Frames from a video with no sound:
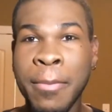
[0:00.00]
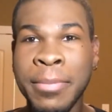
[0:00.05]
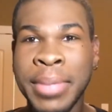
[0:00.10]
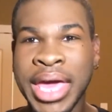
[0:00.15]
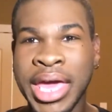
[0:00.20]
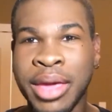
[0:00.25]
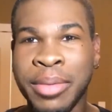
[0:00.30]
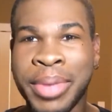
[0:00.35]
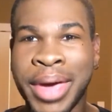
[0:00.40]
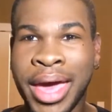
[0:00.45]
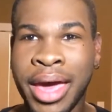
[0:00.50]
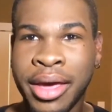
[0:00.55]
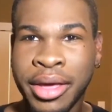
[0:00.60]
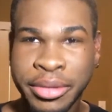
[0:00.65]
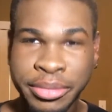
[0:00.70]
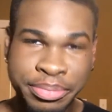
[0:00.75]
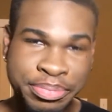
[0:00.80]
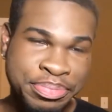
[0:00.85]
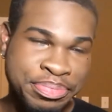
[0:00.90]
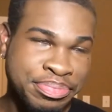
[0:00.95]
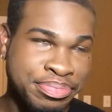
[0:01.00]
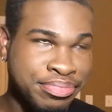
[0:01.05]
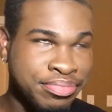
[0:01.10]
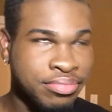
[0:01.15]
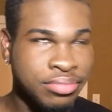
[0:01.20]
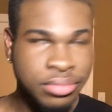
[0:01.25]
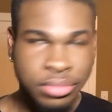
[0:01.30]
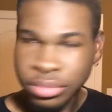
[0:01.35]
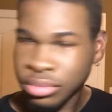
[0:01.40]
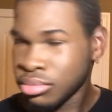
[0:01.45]
Bing Pie.
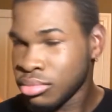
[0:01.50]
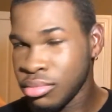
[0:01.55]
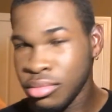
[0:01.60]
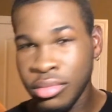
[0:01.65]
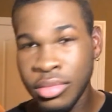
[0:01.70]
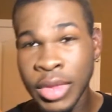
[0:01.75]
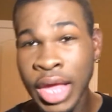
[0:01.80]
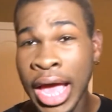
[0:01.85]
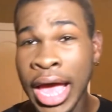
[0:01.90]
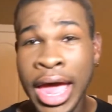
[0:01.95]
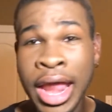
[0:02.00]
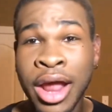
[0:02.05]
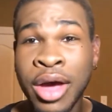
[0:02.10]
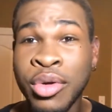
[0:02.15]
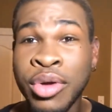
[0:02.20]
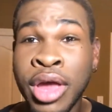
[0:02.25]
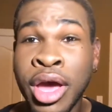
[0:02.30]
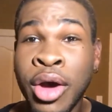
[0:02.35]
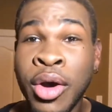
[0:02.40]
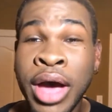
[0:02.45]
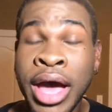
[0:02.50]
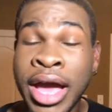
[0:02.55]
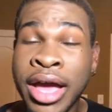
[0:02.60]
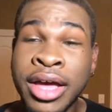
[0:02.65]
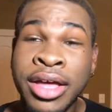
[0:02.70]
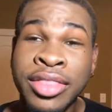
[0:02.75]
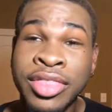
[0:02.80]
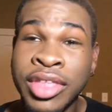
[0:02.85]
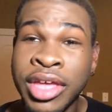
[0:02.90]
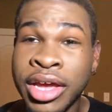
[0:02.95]
I don't know. I
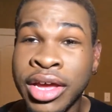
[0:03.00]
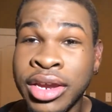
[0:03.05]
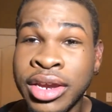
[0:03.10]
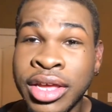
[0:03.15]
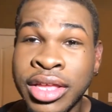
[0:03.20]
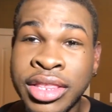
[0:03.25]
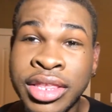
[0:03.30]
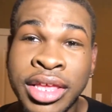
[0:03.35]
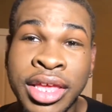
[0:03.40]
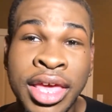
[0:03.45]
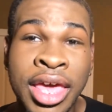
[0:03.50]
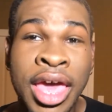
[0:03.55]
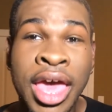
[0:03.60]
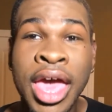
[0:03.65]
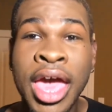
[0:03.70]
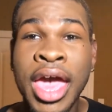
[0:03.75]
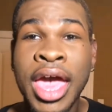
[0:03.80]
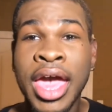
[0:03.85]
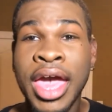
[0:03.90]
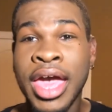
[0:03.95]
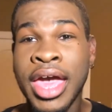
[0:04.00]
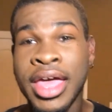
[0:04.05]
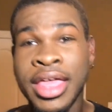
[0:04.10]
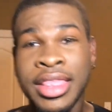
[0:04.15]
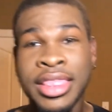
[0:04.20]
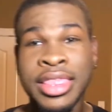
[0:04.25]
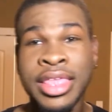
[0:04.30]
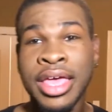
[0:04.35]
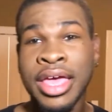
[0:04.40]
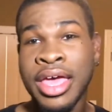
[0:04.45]
couldn't think of nothing
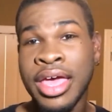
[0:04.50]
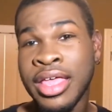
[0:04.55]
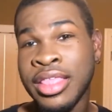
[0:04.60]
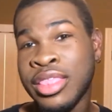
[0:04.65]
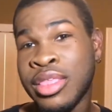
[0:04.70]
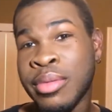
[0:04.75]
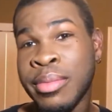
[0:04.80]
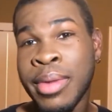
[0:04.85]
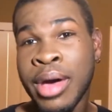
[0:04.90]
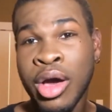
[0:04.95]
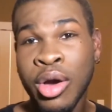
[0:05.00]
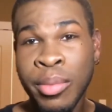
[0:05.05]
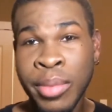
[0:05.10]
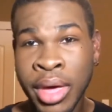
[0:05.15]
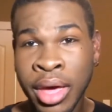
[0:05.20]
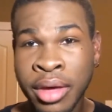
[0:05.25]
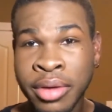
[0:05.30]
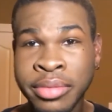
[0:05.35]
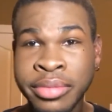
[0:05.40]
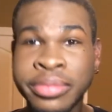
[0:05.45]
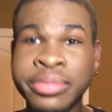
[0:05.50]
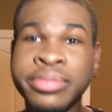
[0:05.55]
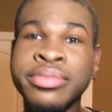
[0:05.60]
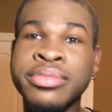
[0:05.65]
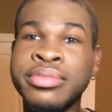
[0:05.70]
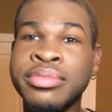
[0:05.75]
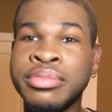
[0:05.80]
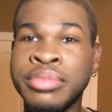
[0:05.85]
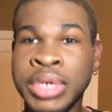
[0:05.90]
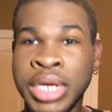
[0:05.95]
at the moment,
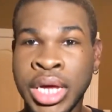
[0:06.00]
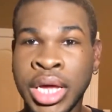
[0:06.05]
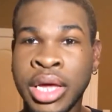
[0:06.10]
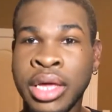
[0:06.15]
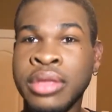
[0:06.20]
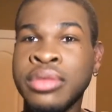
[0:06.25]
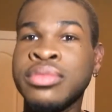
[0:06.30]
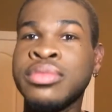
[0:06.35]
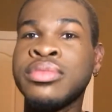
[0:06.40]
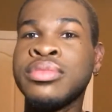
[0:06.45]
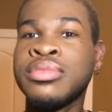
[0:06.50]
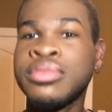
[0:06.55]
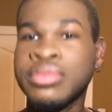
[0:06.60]
but